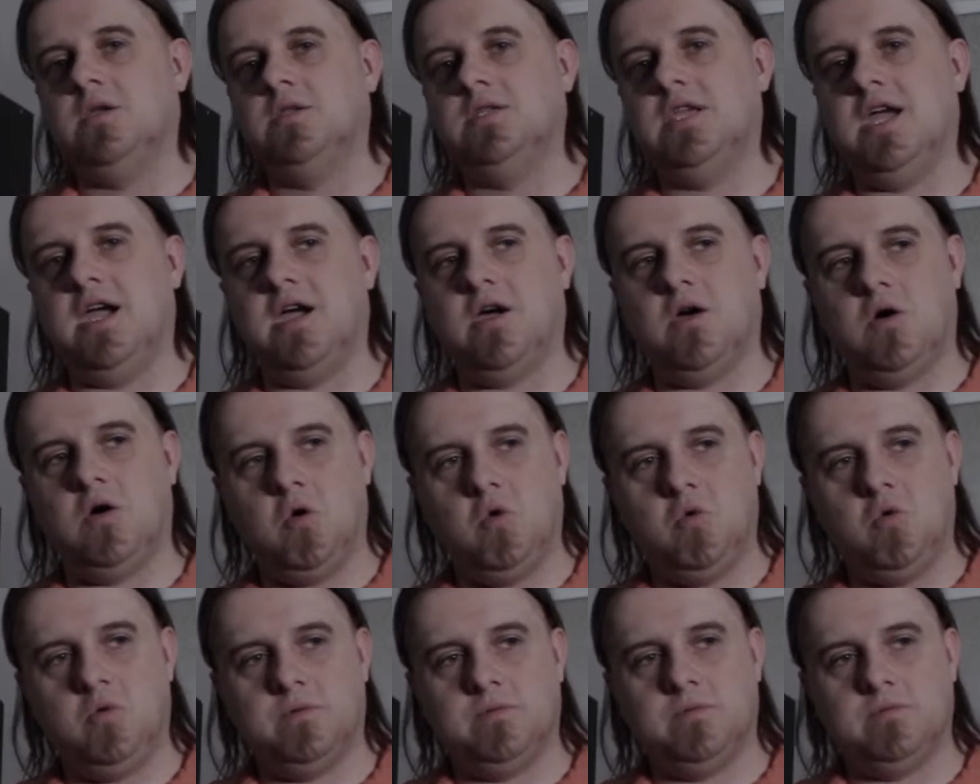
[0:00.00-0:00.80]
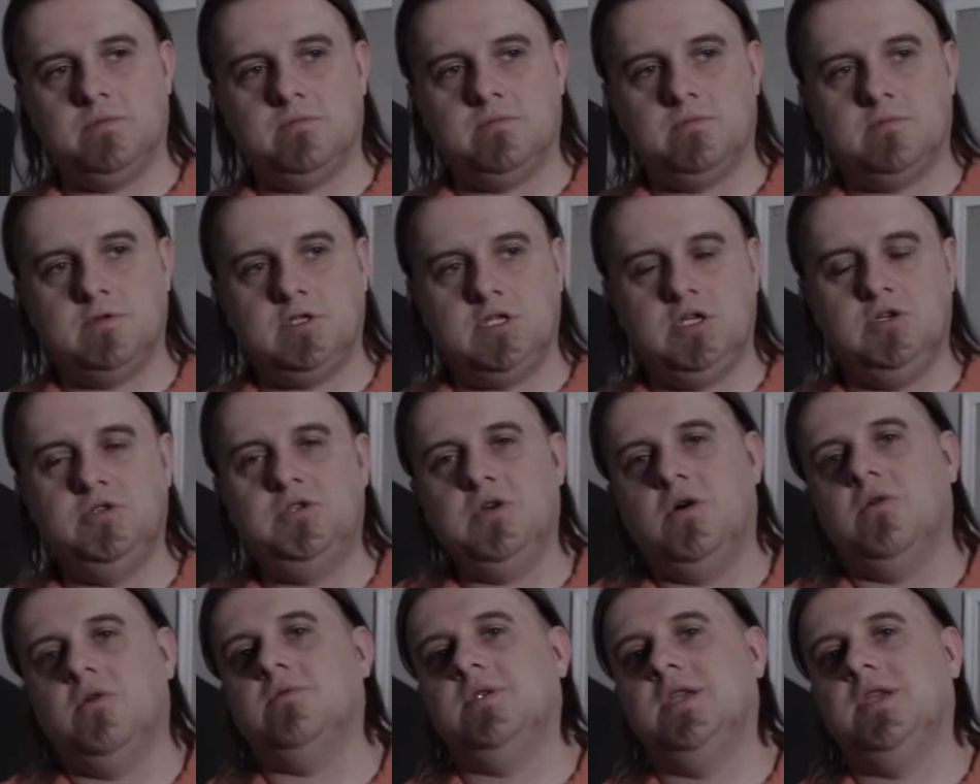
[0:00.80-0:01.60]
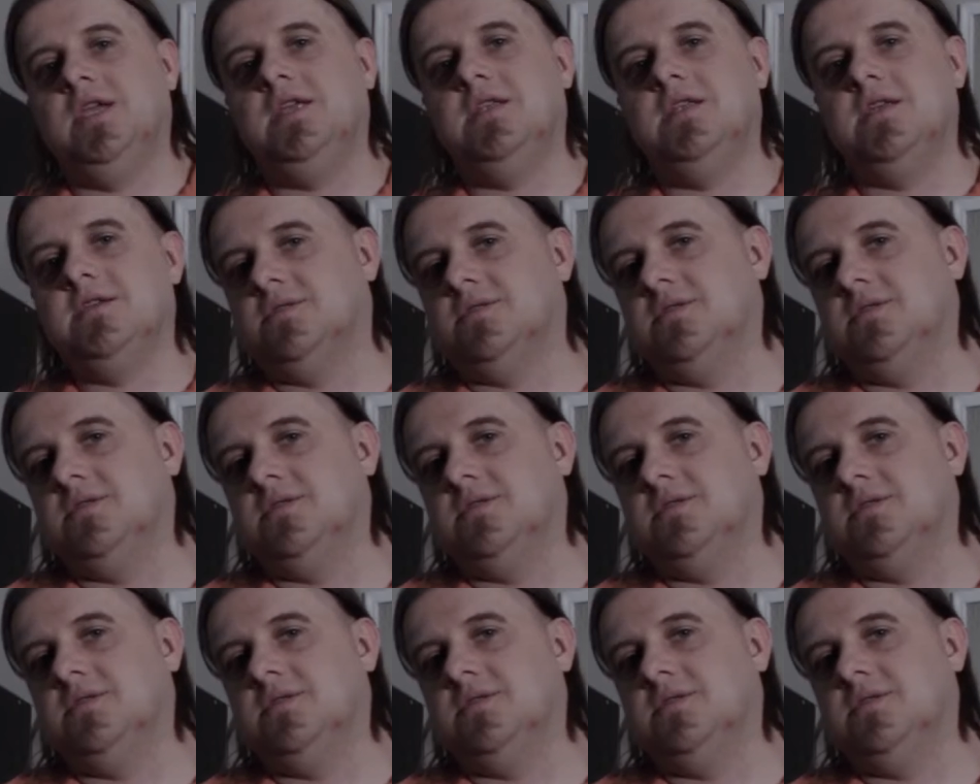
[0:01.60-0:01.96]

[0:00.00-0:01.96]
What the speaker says: Now, you don't need